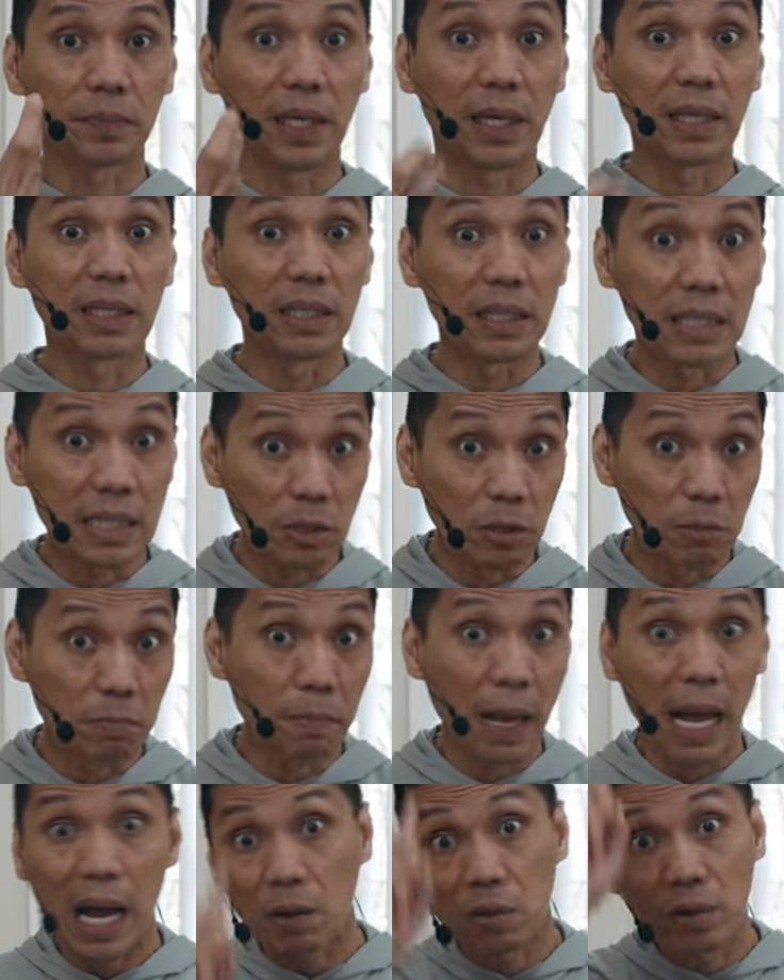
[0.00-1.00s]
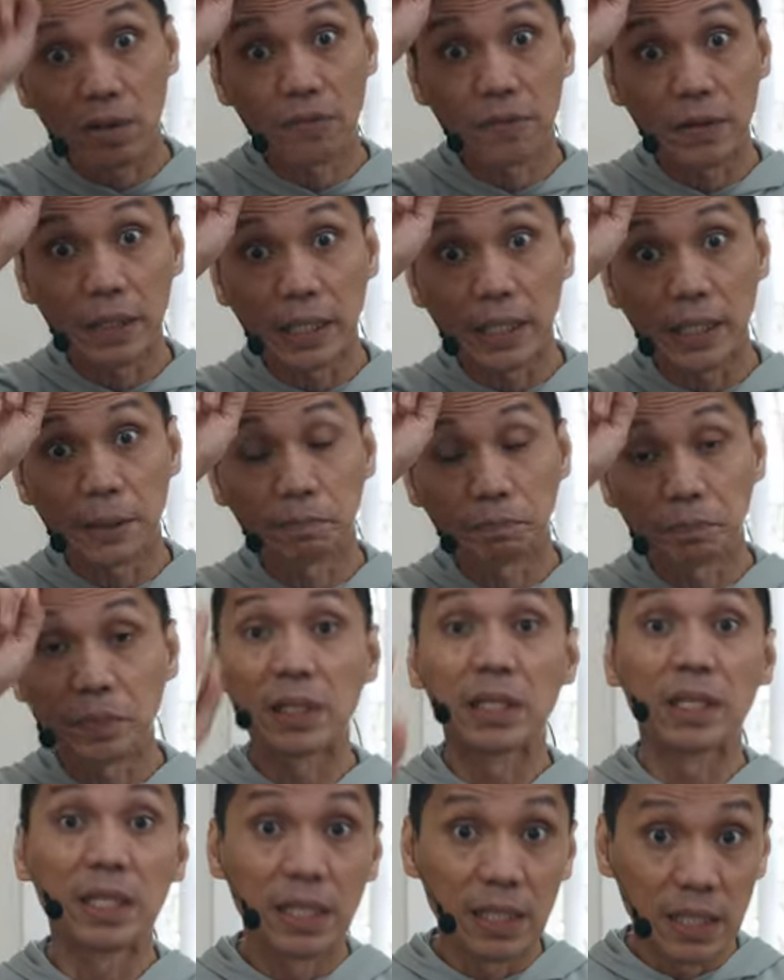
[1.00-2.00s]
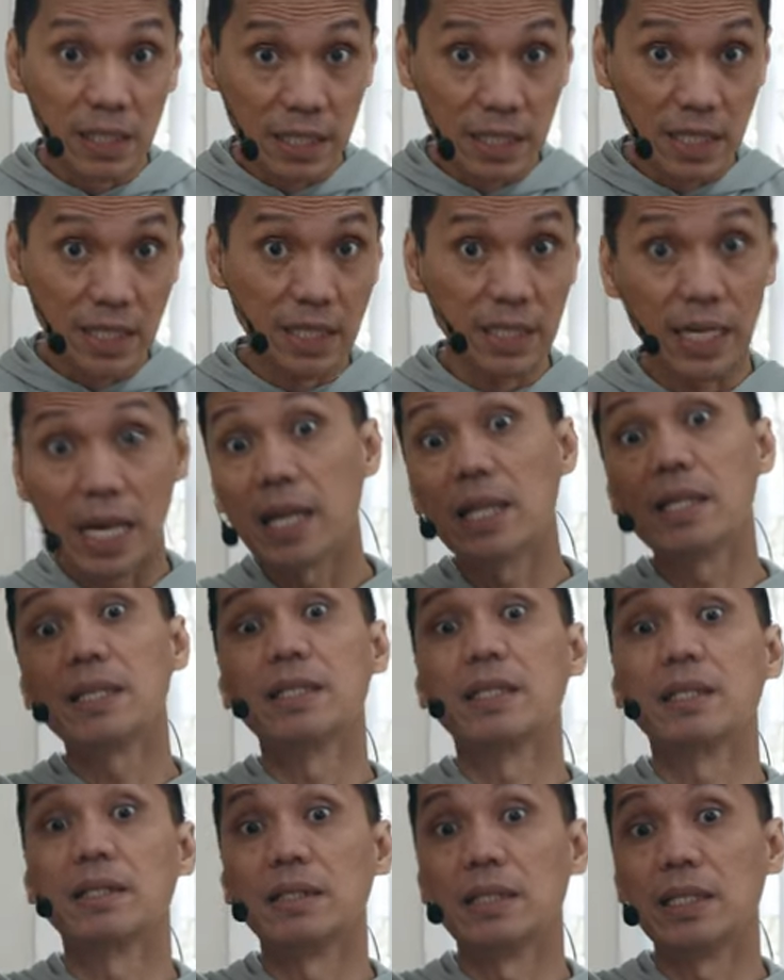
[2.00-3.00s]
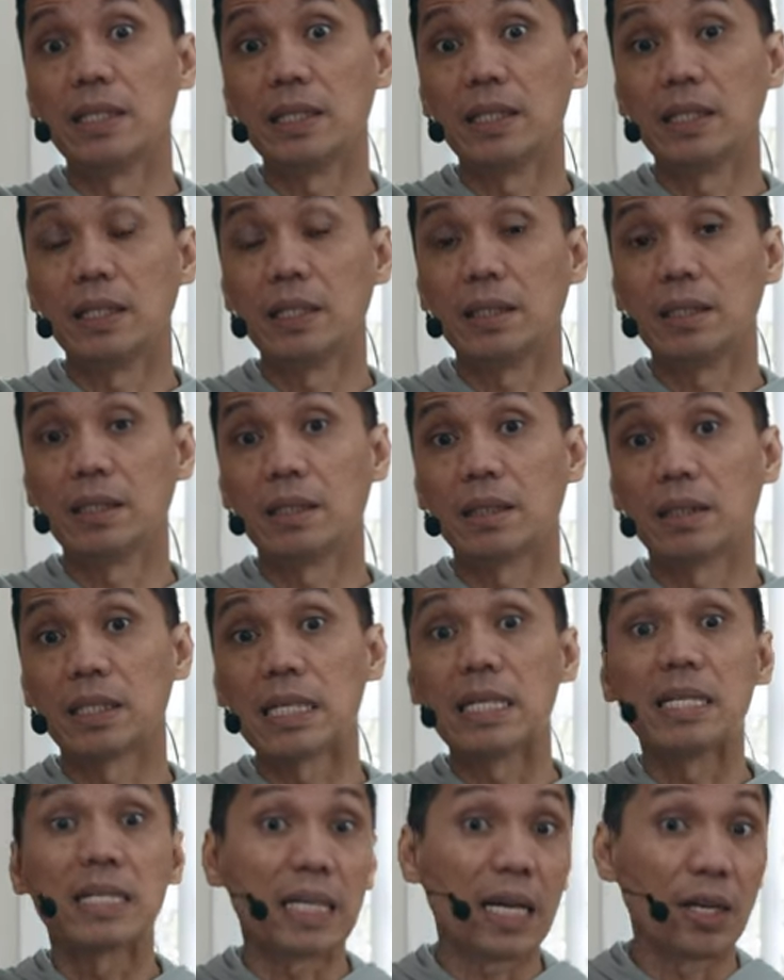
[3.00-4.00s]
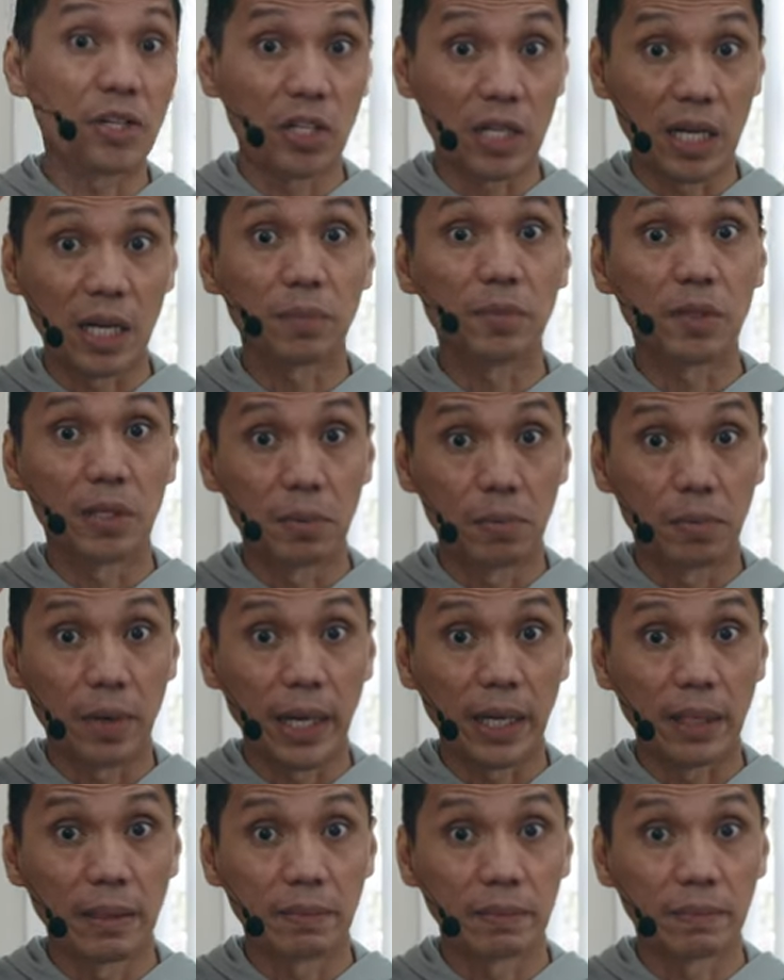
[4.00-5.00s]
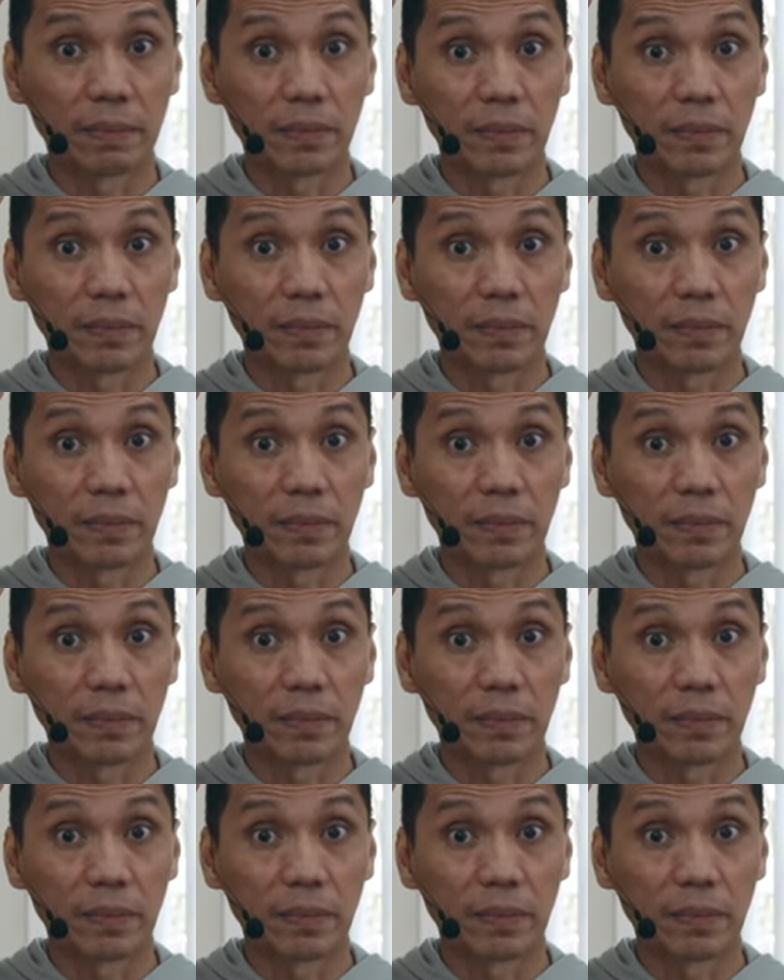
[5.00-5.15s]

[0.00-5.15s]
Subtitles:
and this could powerfully send the sensation up to the brain.